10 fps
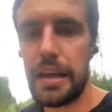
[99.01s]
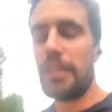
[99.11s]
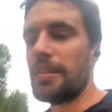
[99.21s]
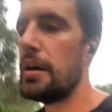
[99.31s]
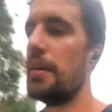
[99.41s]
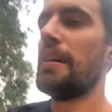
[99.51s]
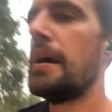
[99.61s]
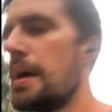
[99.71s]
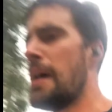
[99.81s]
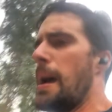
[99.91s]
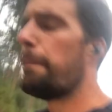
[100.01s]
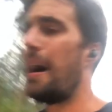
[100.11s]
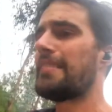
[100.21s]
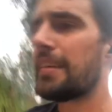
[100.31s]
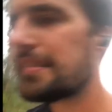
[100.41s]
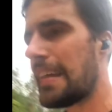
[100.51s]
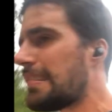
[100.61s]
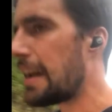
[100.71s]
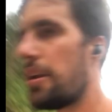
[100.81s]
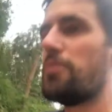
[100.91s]
And by
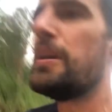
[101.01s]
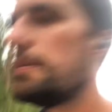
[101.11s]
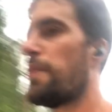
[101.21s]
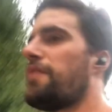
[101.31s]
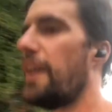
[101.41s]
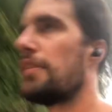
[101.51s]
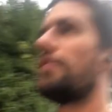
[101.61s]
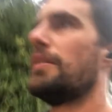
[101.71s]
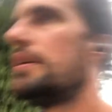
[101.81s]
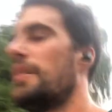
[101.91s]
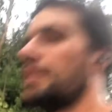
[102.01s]
success, I don't mean perfection.